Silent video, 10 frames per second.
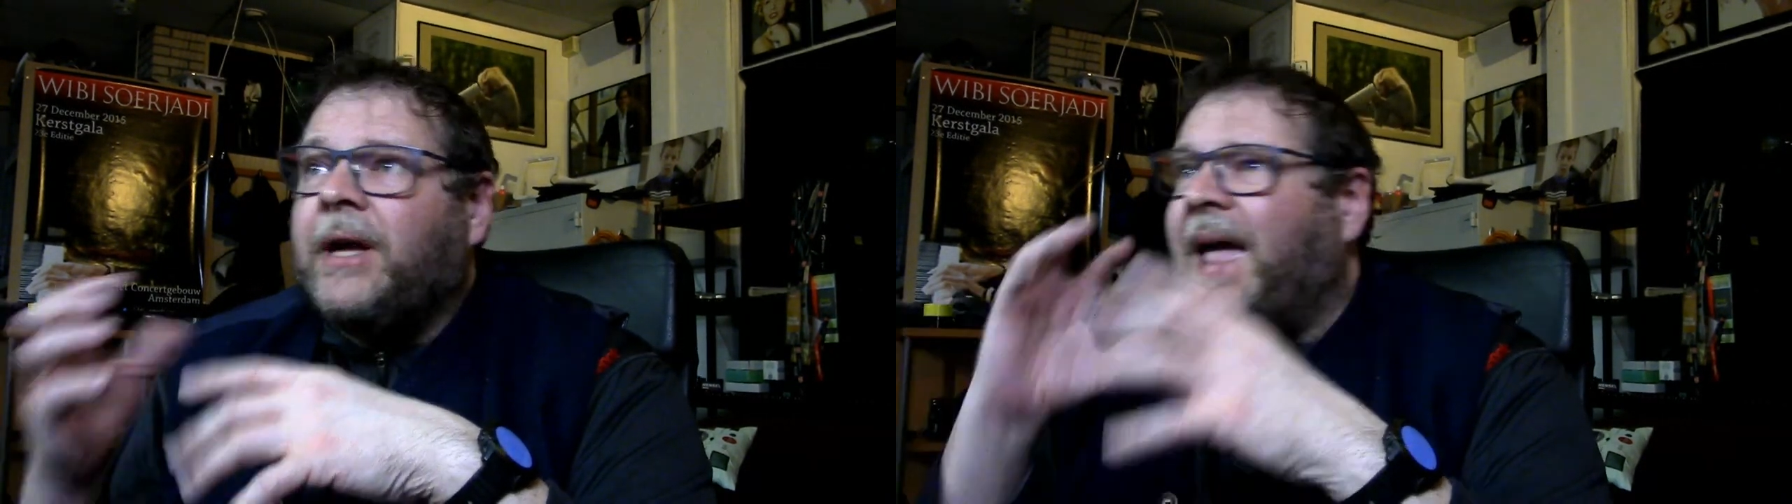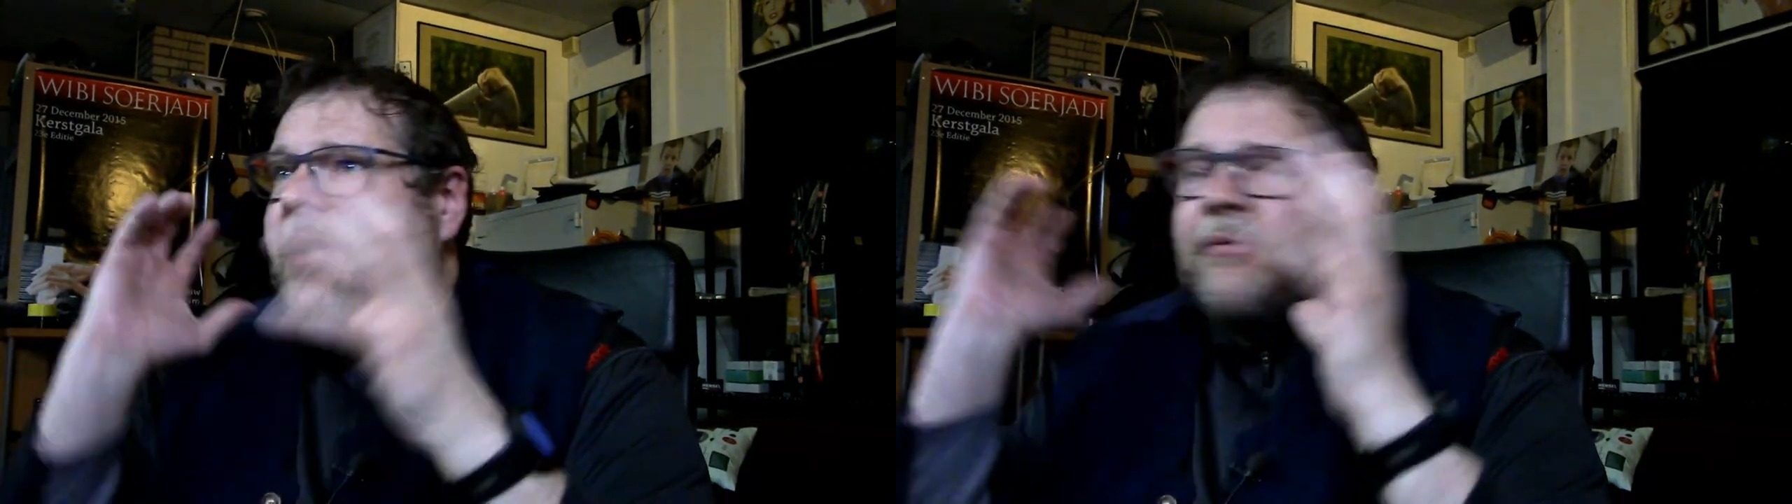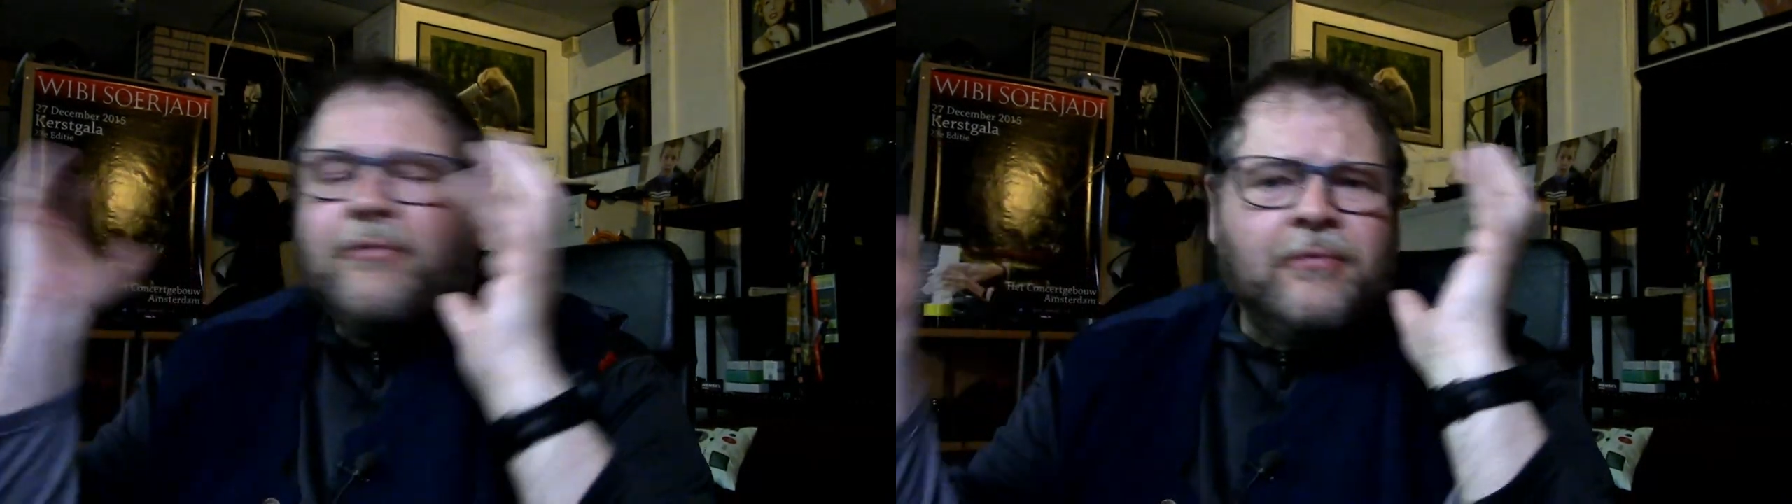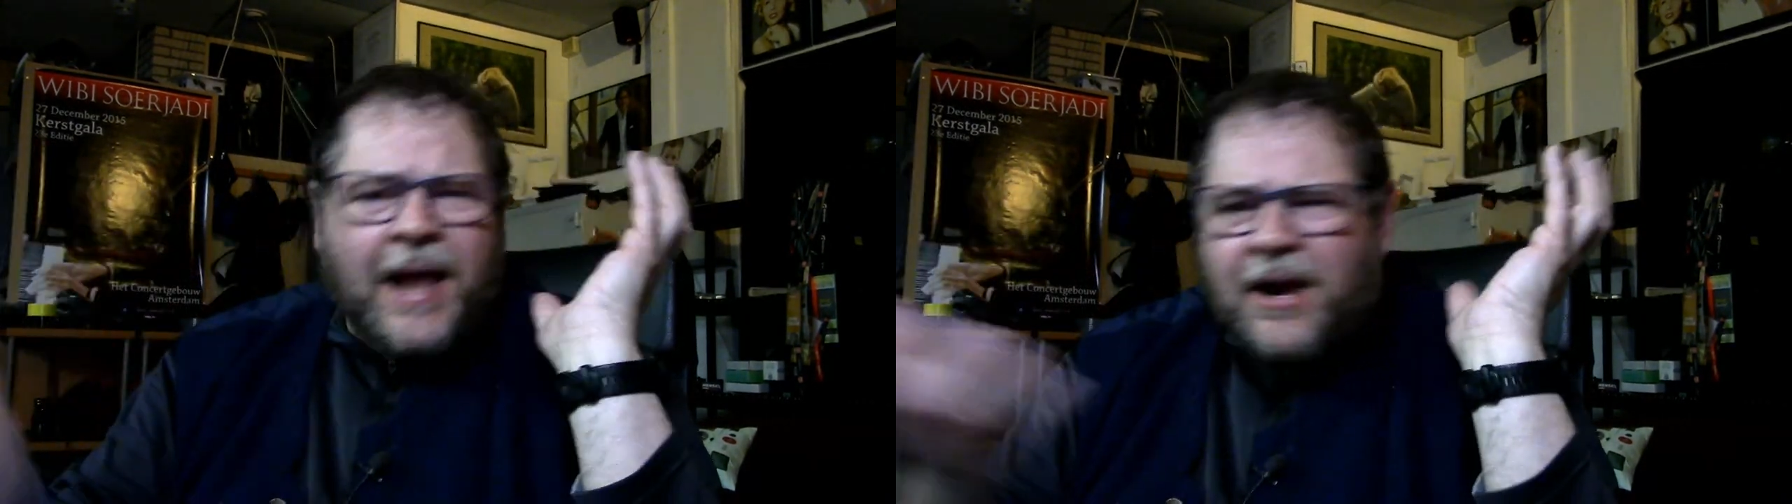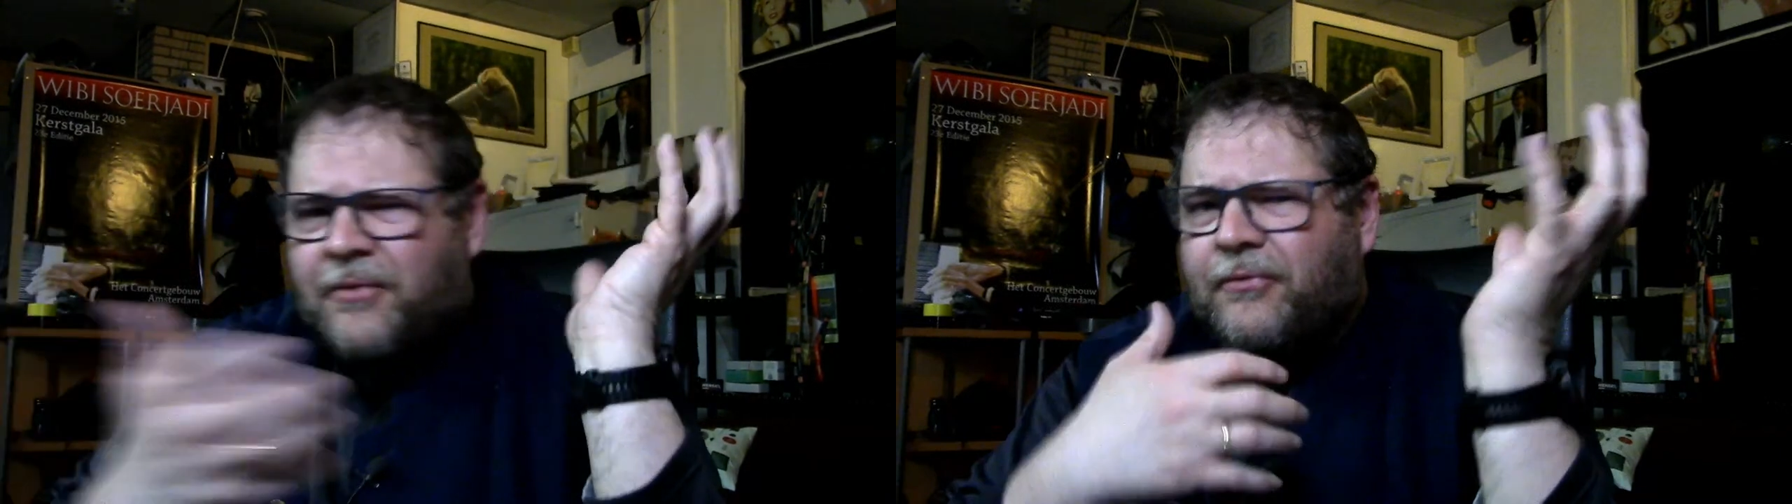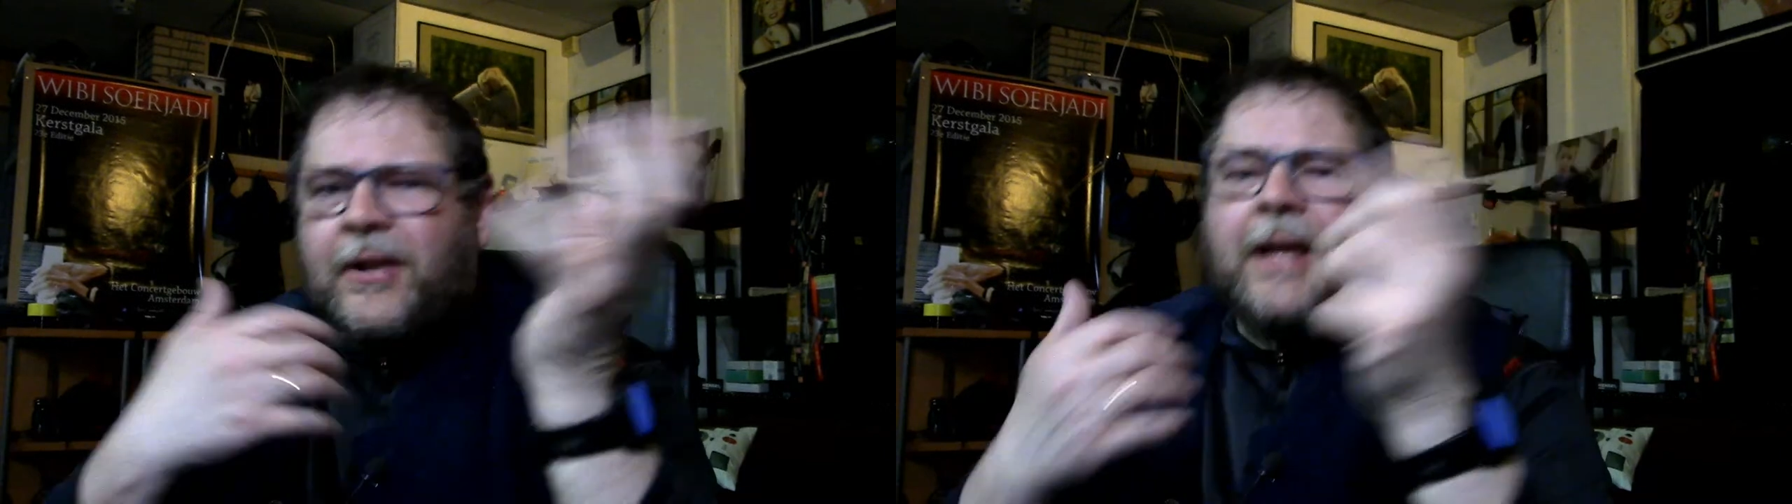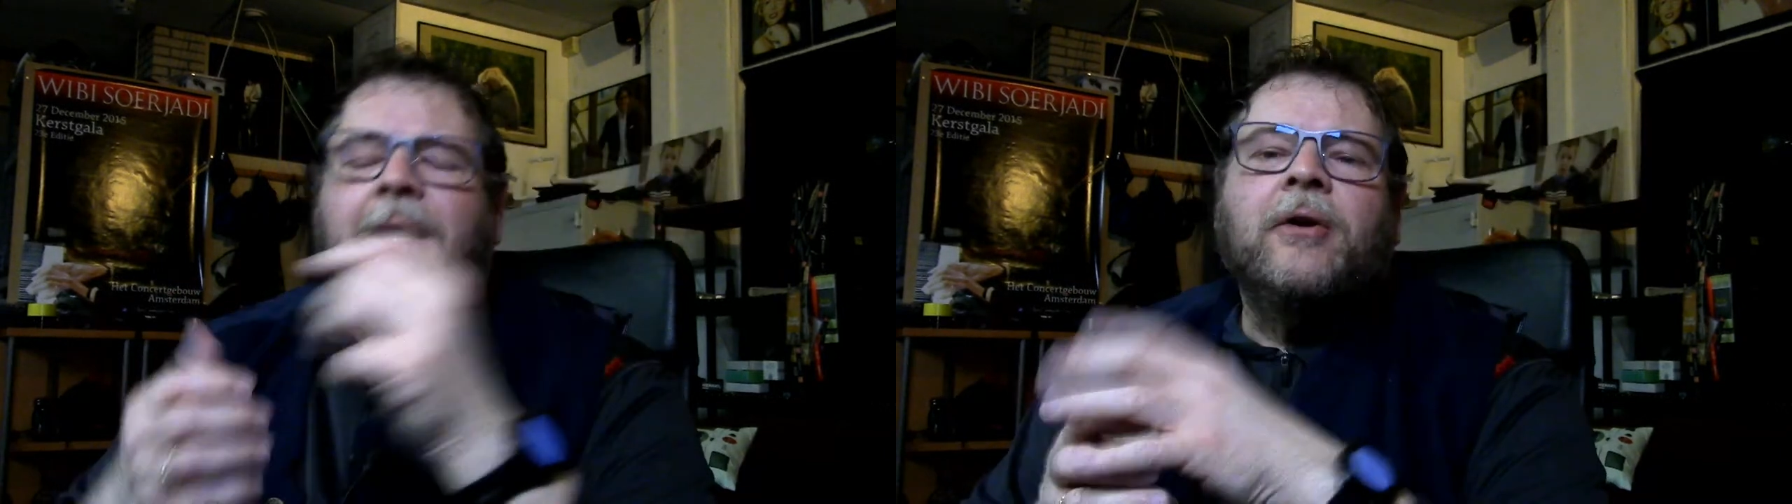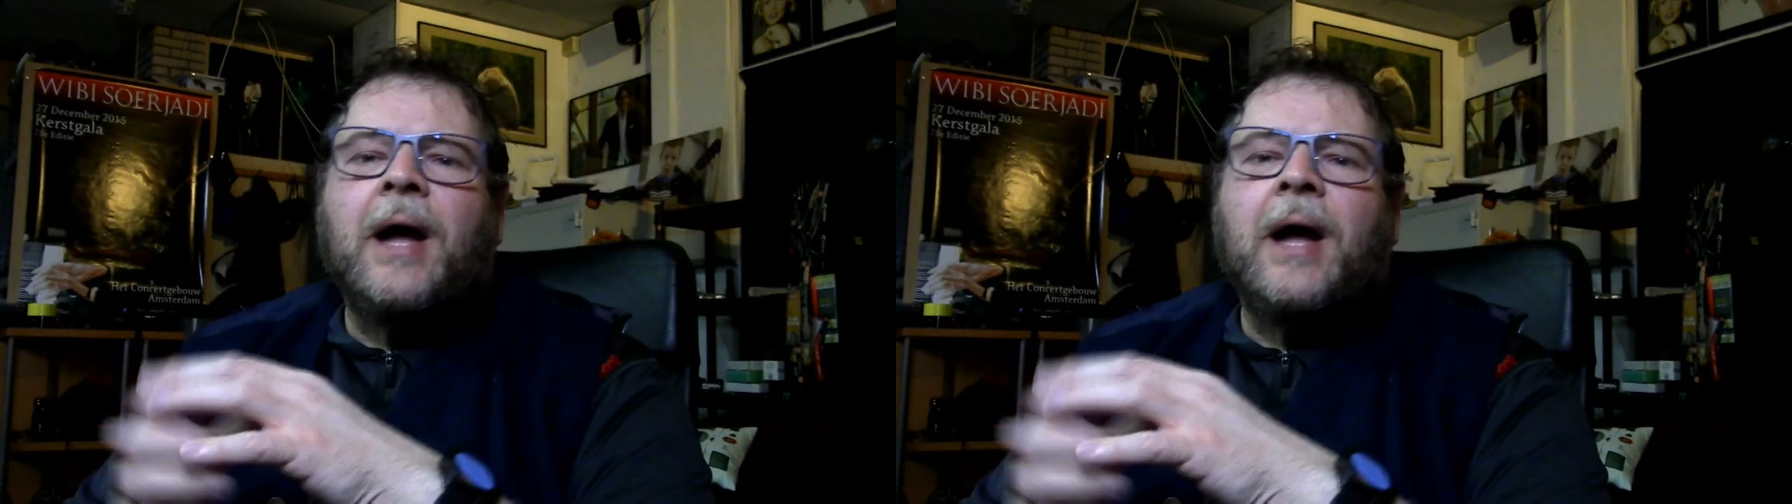hair flicking